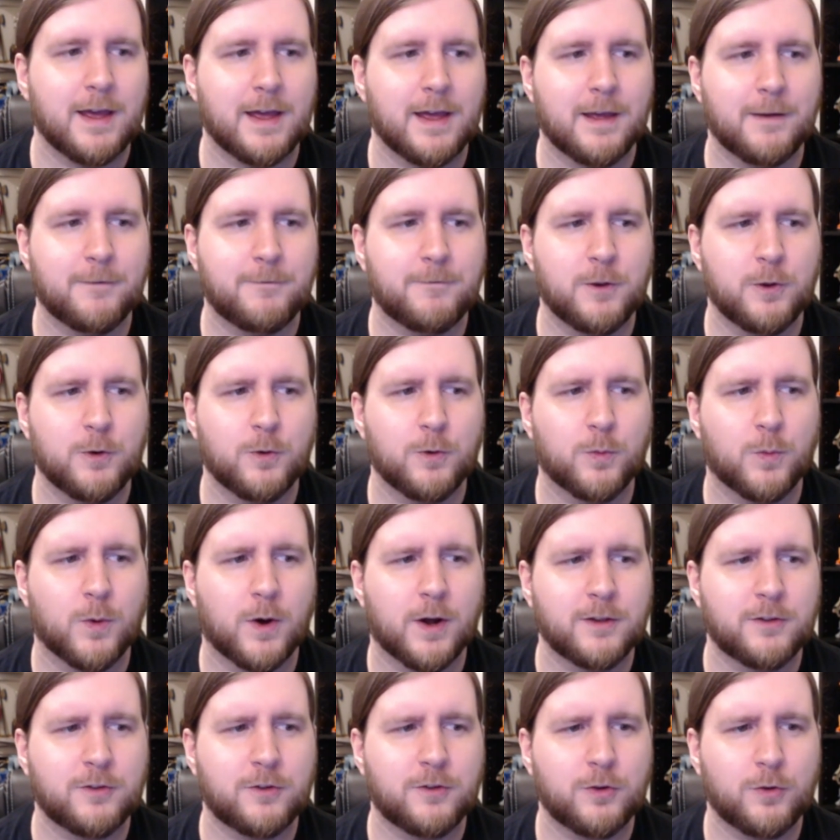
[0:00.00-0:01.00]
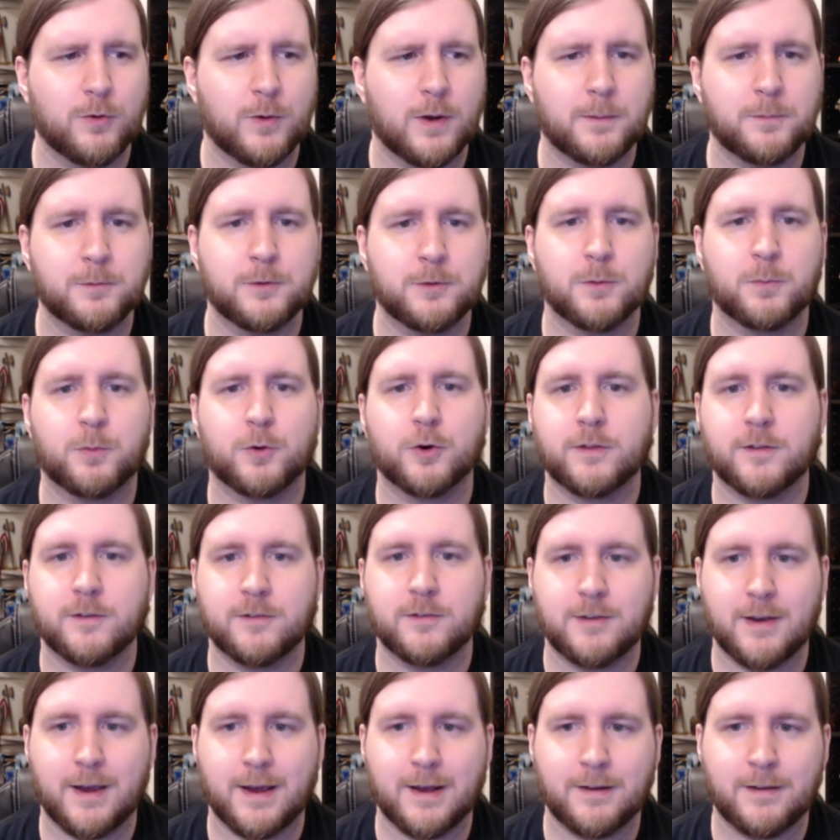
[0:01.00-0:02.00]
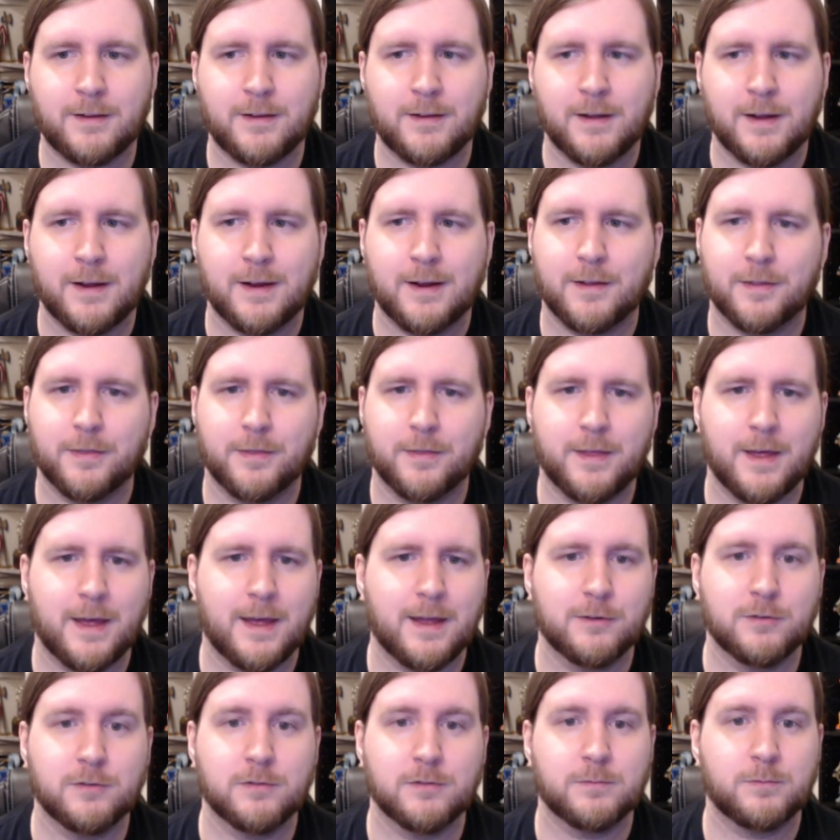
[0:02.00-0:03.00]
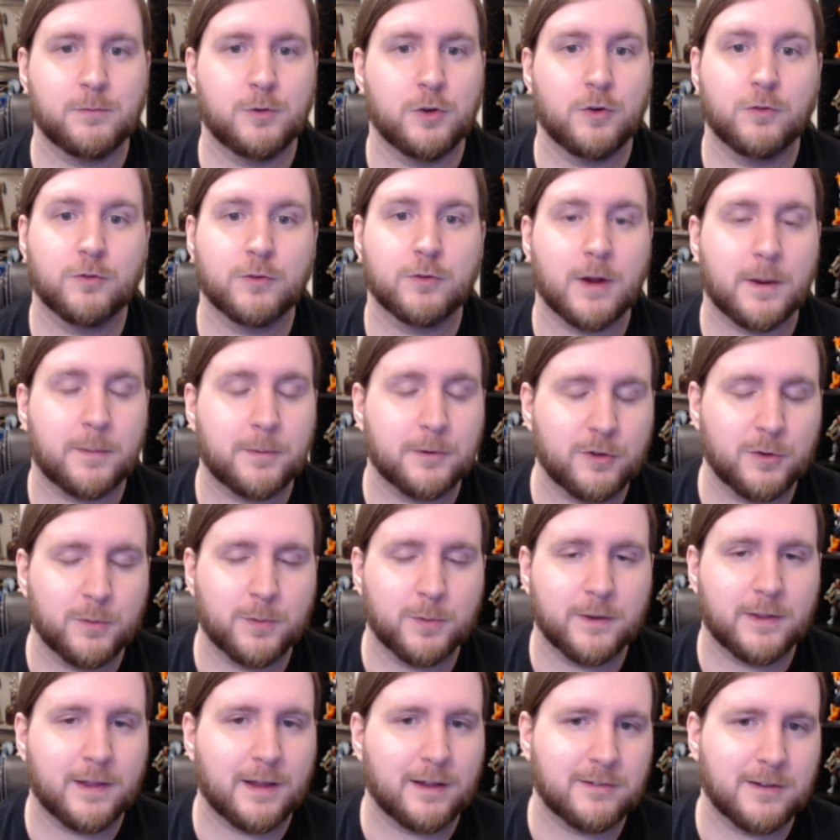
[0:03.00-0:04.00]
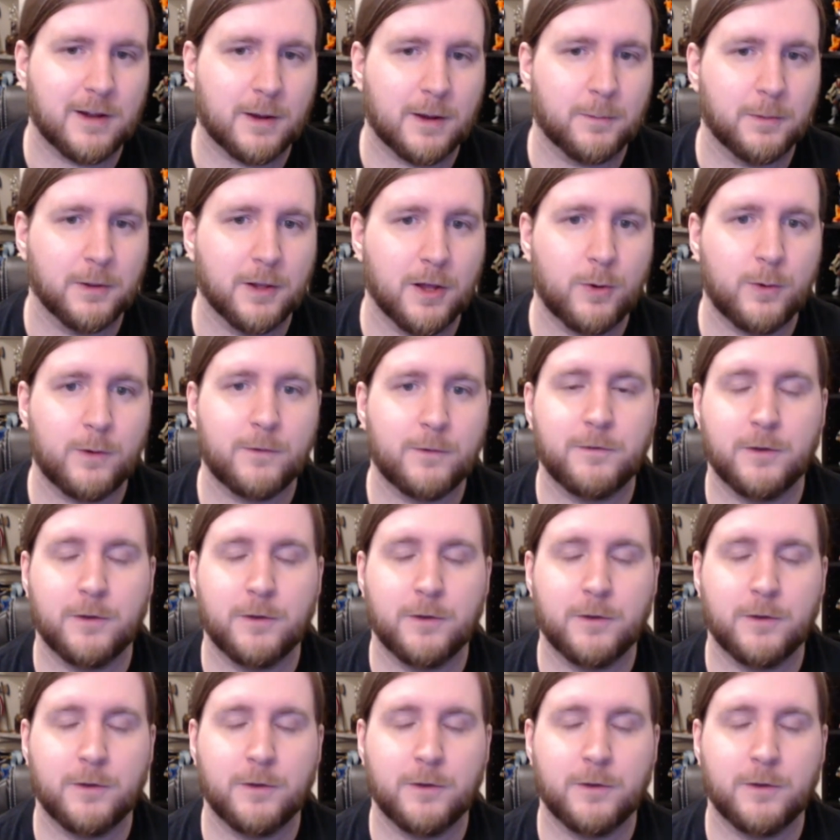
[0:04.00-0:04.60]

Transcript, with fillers: If you want to help support the channel, then you can drop a super thanks down below.